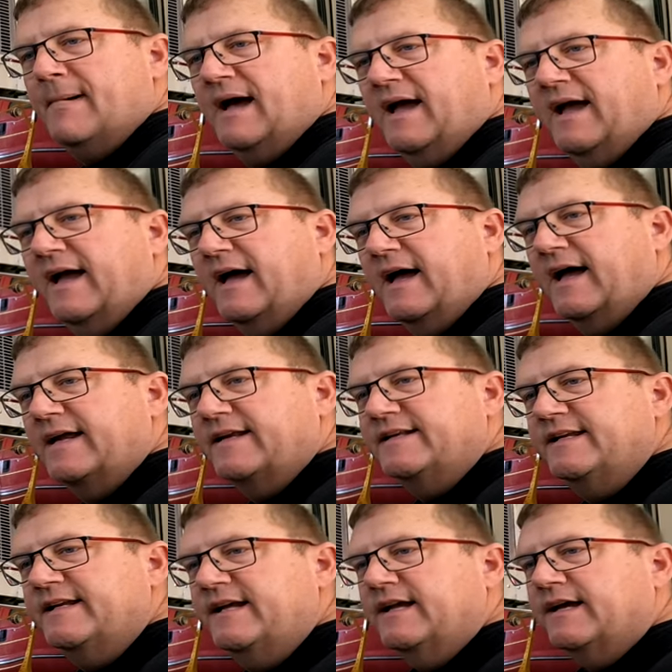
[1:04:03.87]
my
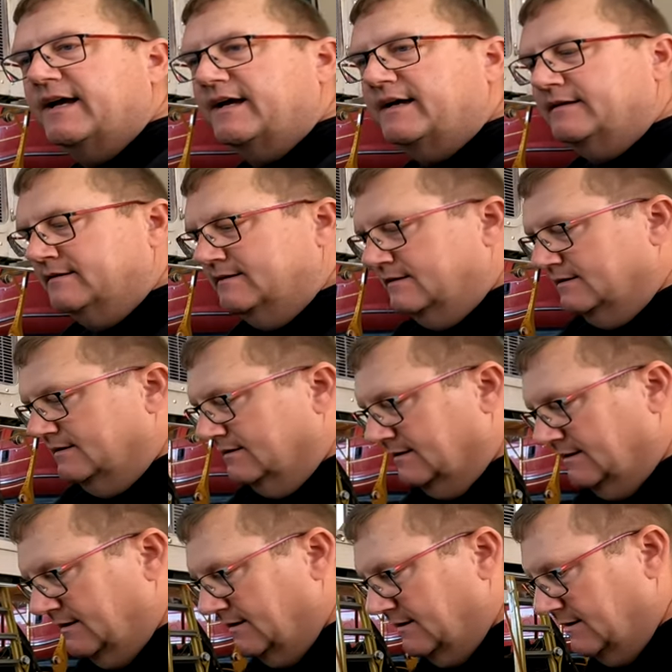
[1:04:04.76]
idea,
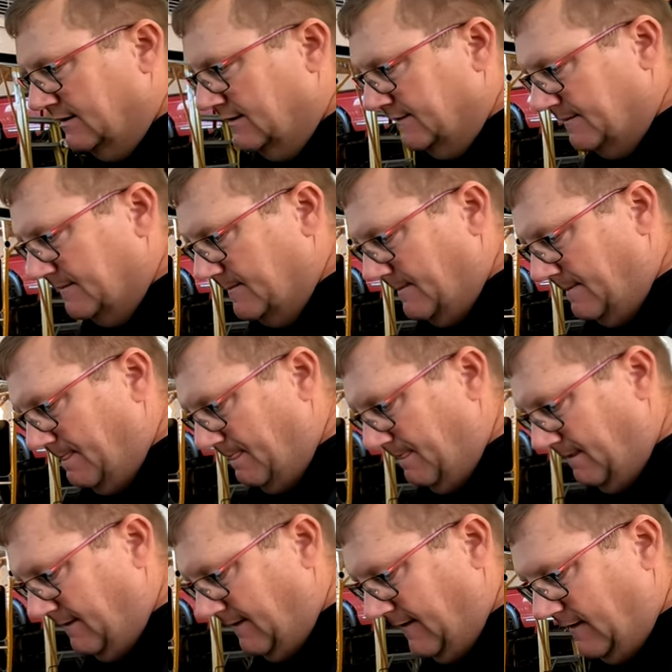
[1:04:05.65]

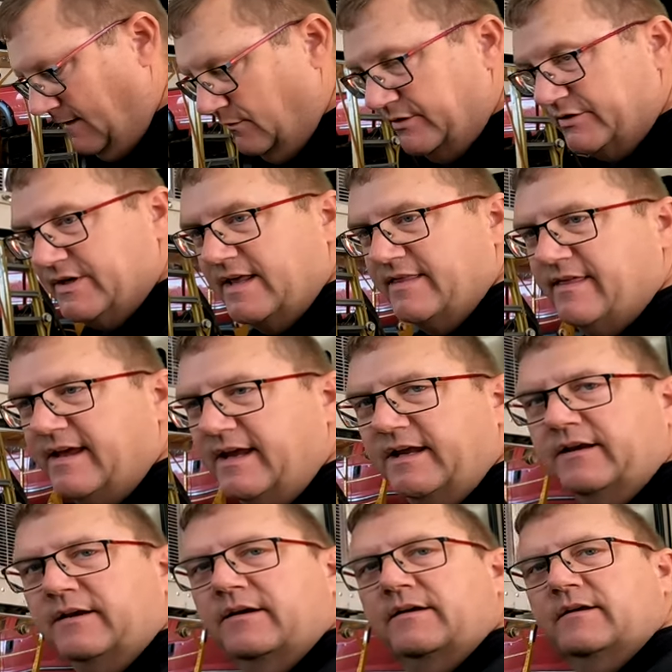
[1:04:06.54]
which
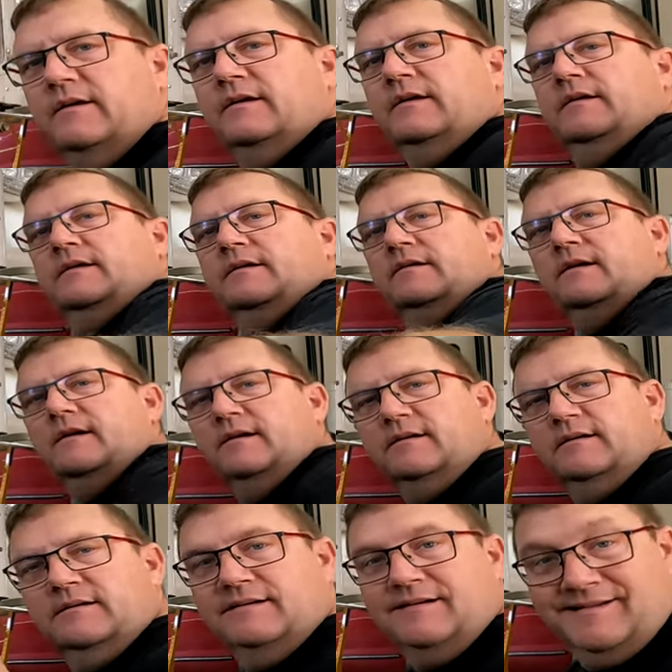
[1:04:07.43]
I
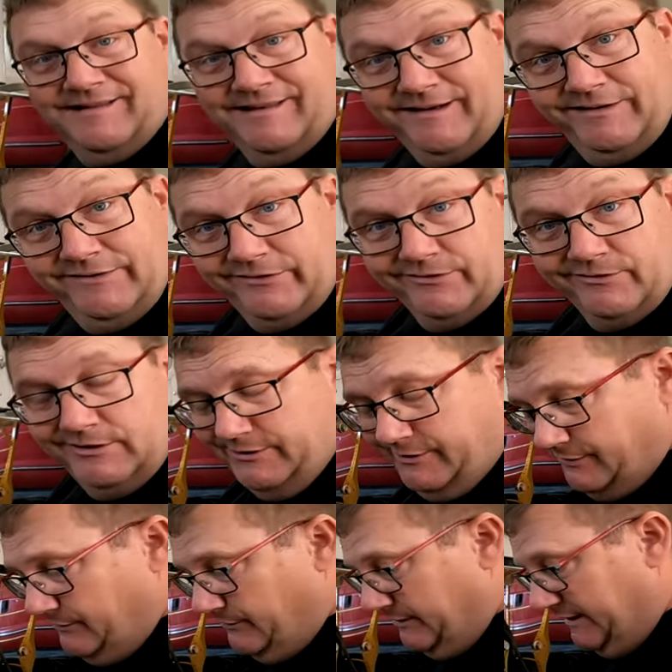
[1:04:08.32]
think is a really
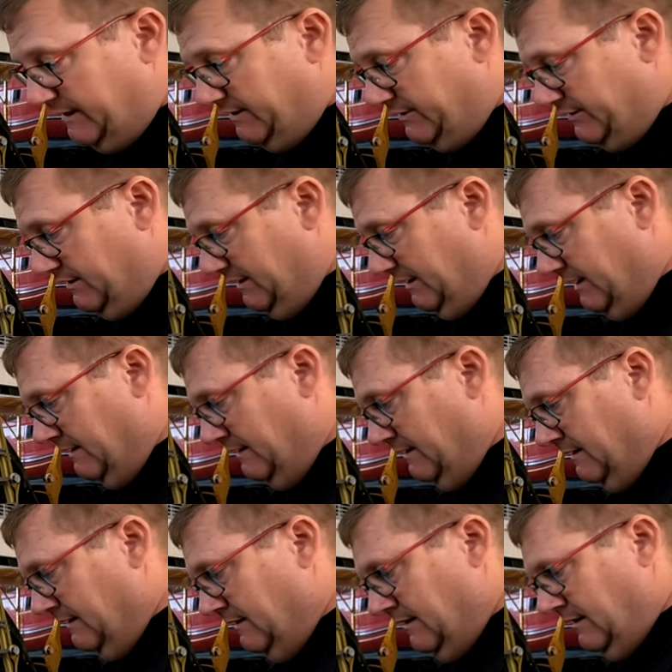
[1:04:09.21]
good one actually.
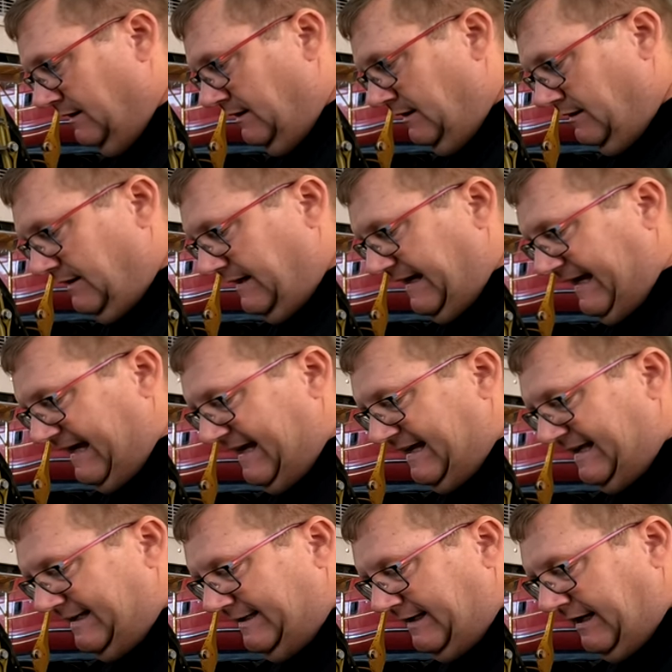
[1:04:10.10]

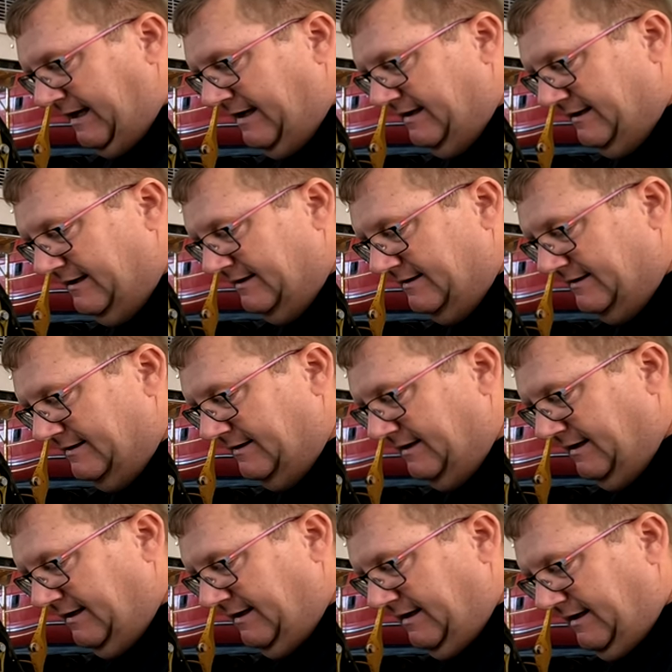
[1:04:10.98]
And
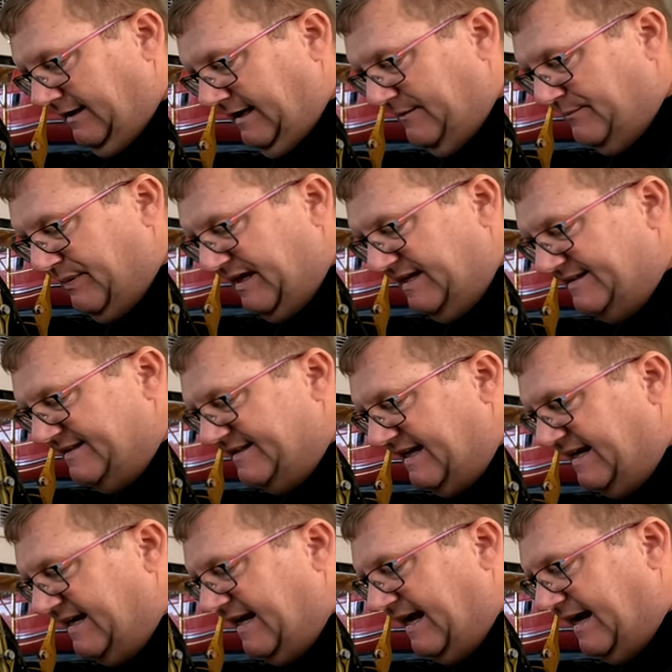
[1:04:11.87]
in
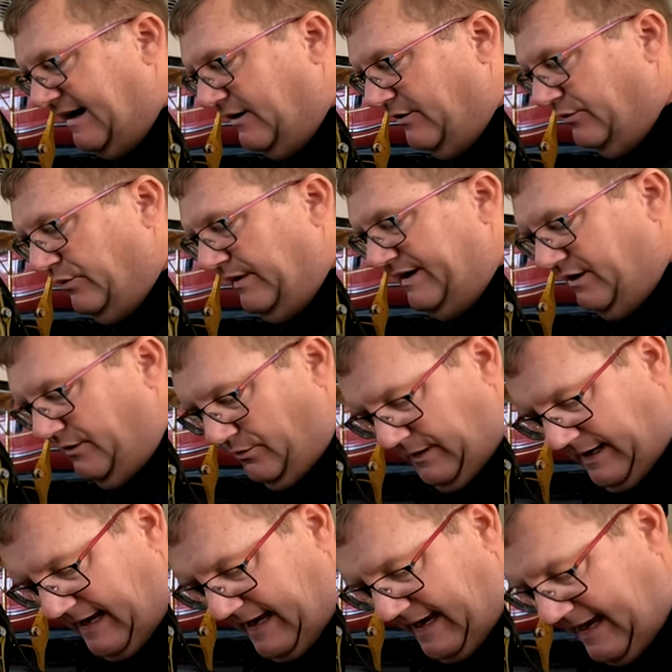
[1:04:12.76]
BC now, we
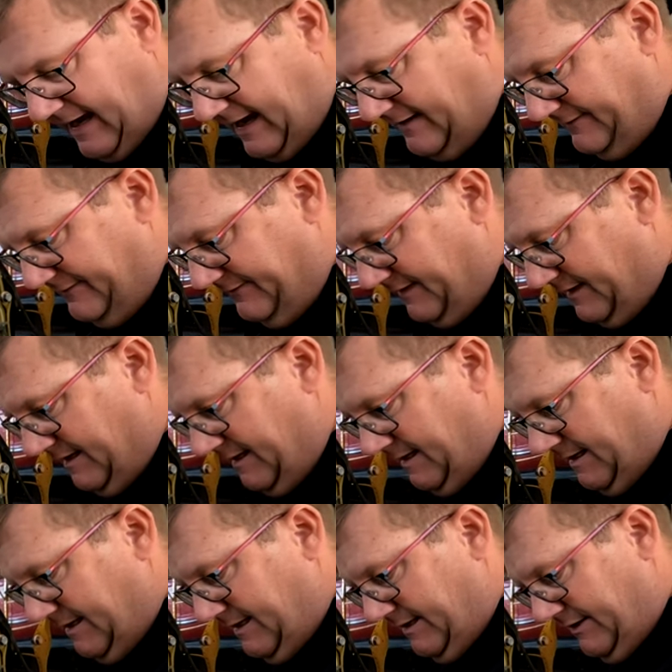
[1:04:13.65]
don't have
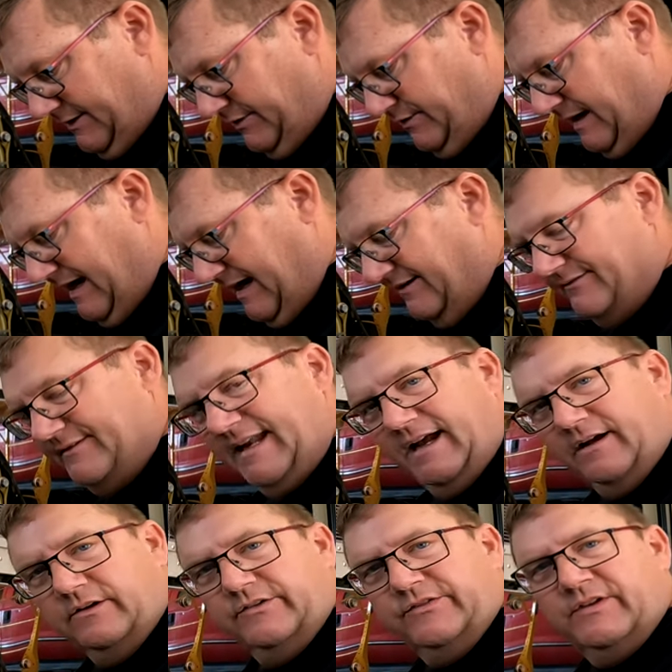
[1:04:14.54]
to have
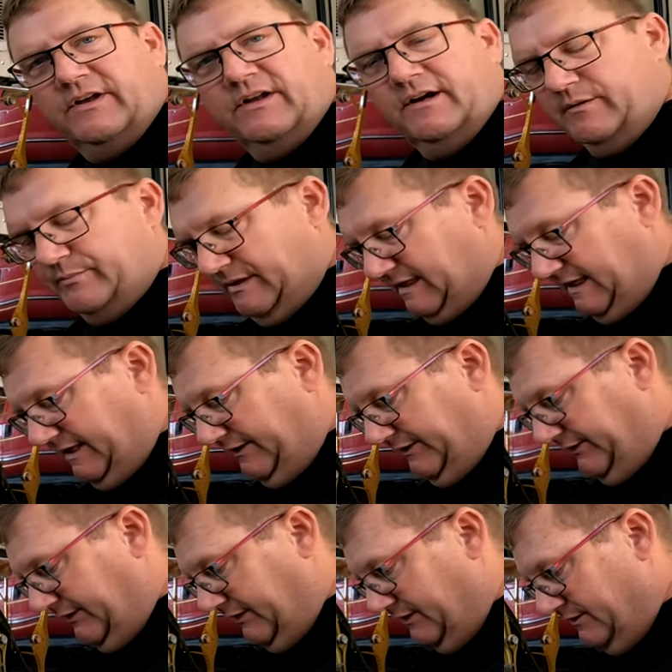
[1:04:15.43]
decals on our
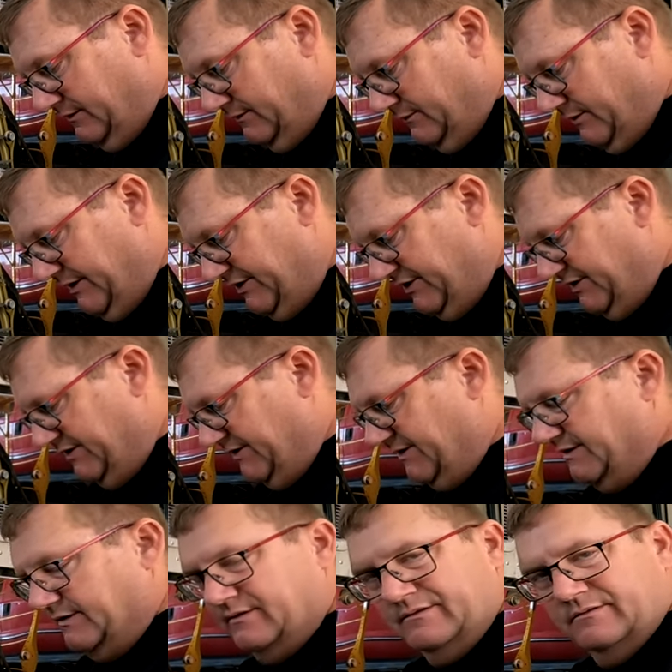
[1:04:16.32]
plates, which
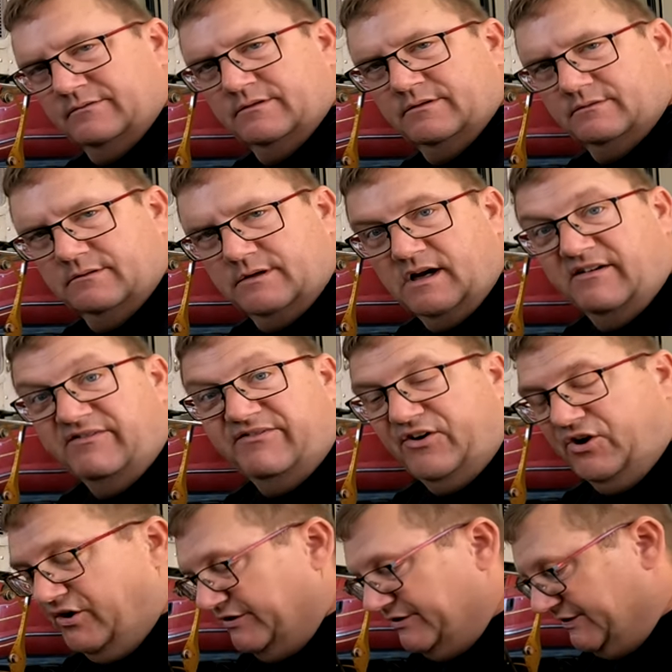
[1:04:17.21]
is a
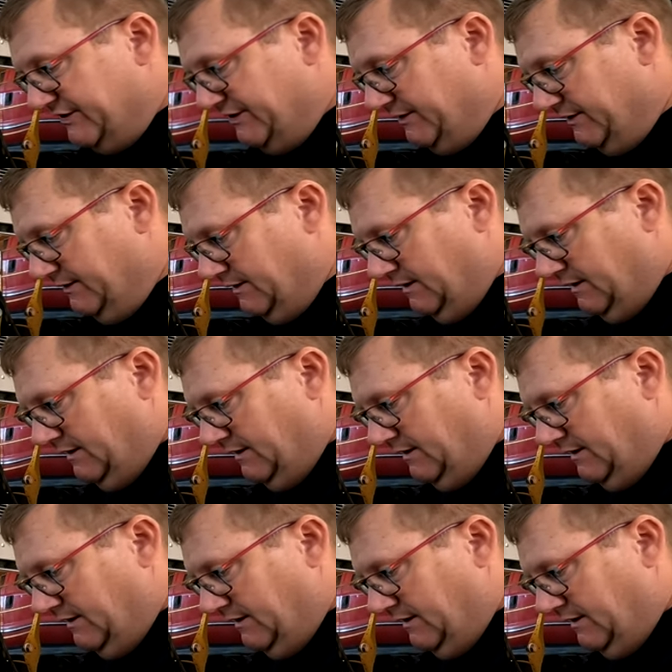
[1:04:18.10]
first,